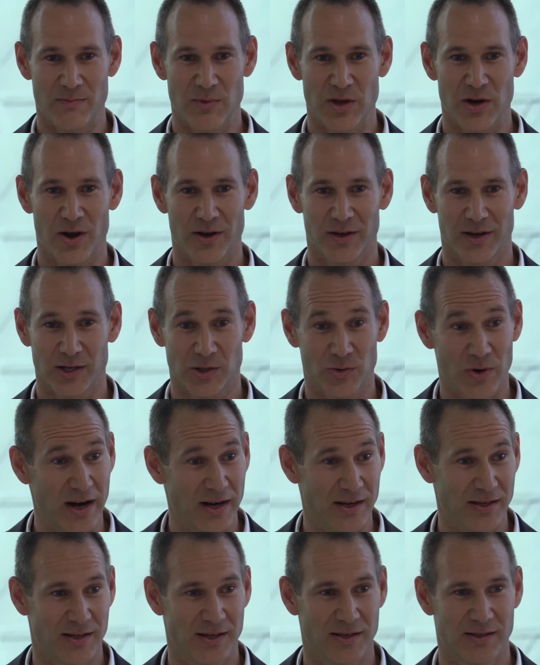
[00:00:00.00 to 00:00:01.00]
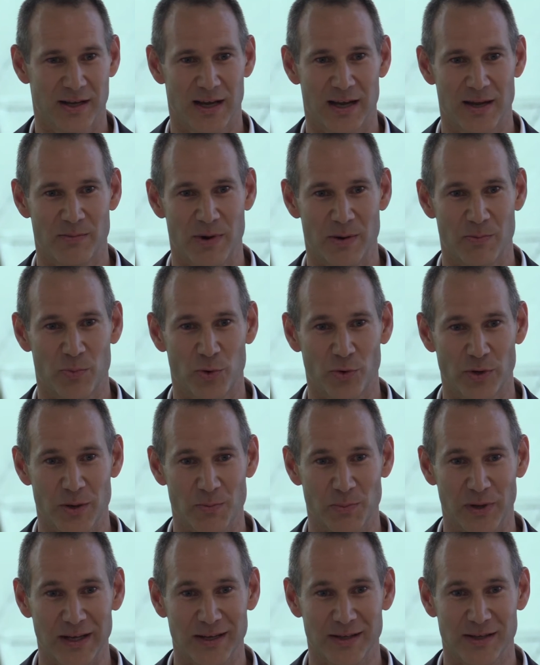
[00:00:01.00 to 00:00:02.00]
You don't go straight into your team and put
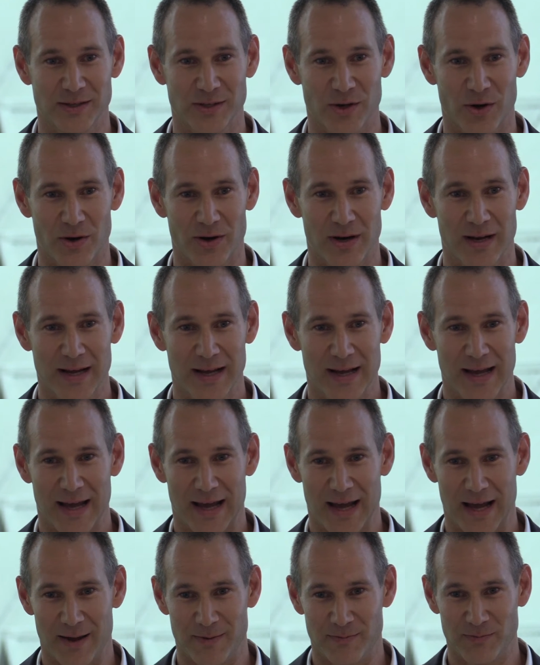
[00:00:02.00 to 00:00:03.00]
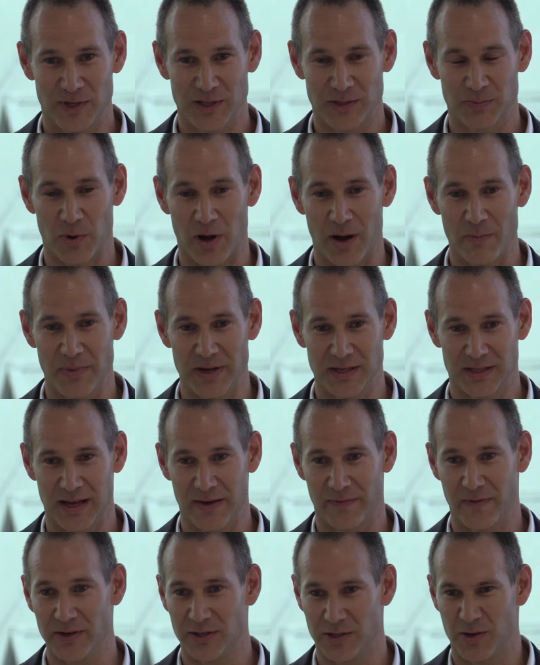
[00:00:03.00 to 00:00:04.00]
your blinkers on, despite best
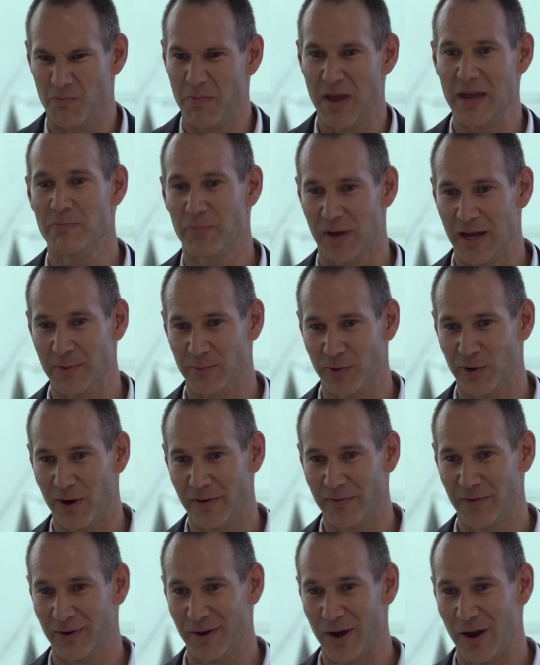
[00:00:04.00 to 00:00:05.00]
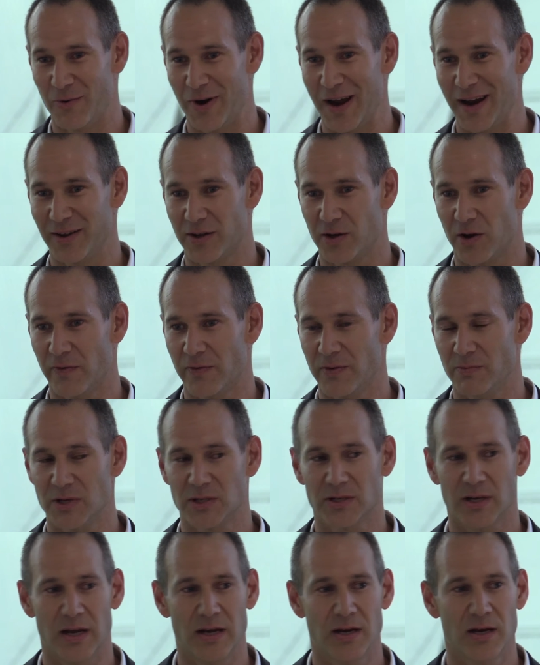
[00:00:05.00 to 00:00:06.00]
efforts to meet people around a coffee
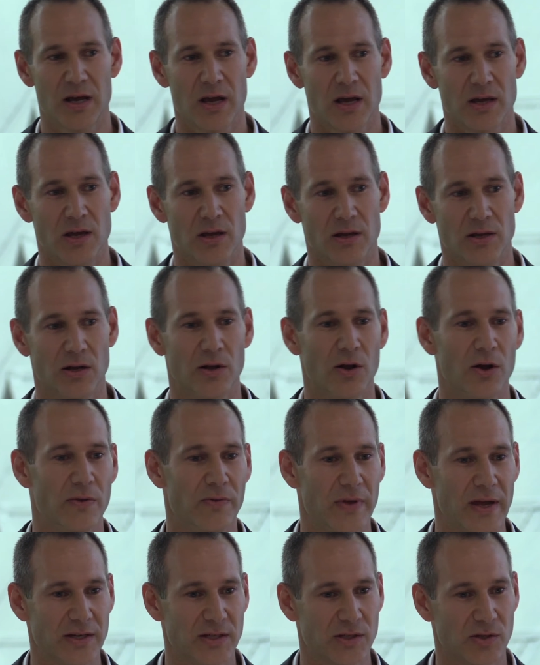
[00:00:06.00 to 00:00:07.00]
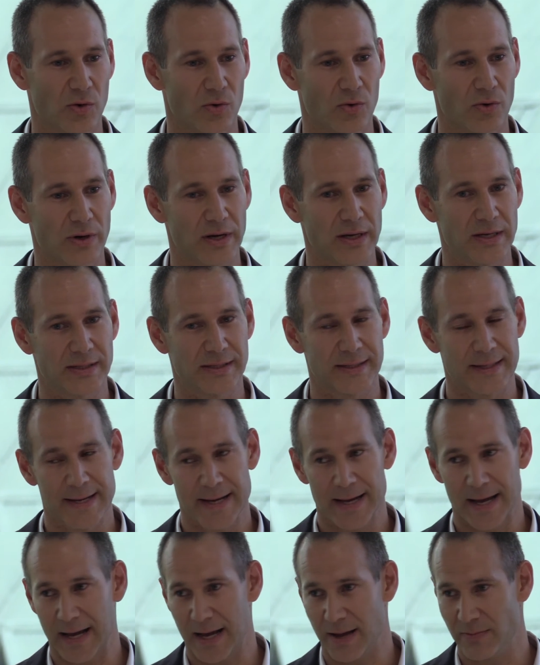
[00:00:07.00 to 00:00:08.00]
machine. You learn their stories,
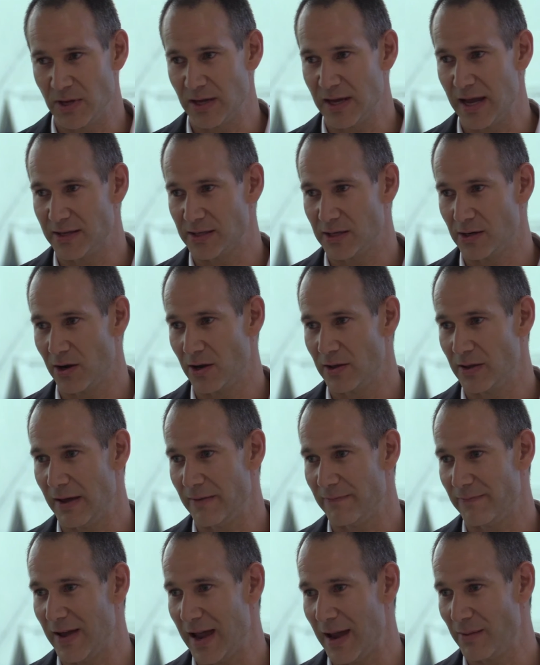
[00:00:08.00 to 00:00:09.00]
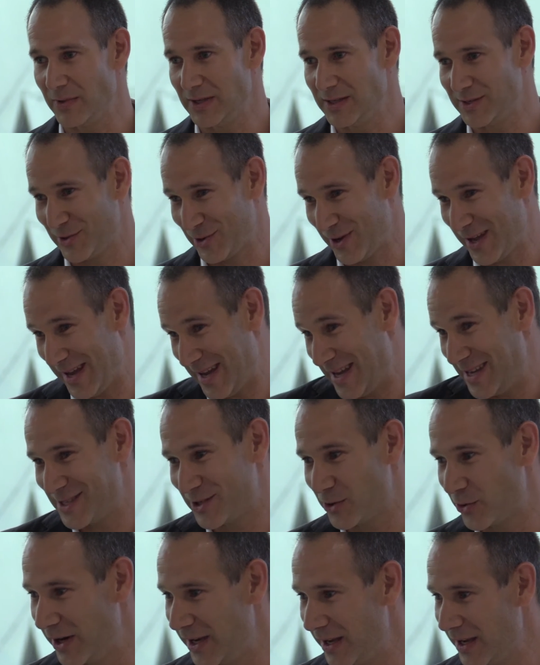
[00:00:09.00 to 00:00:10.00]
you get to know their family
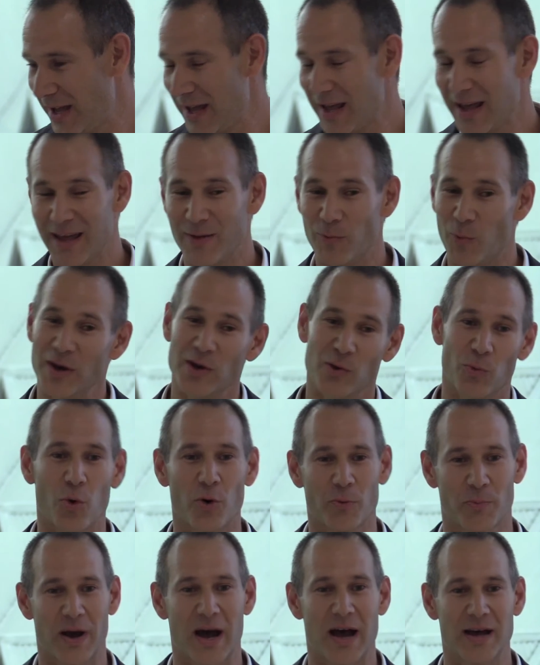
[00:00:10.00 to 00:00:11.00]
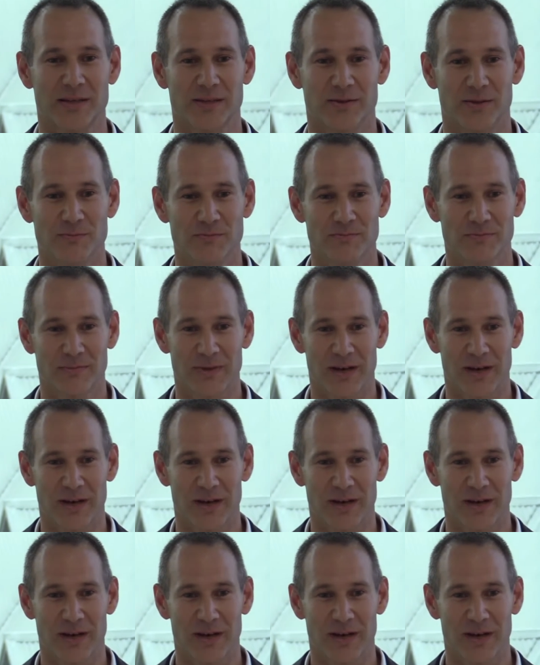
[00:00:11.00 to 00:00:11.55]
history. When you walk past them,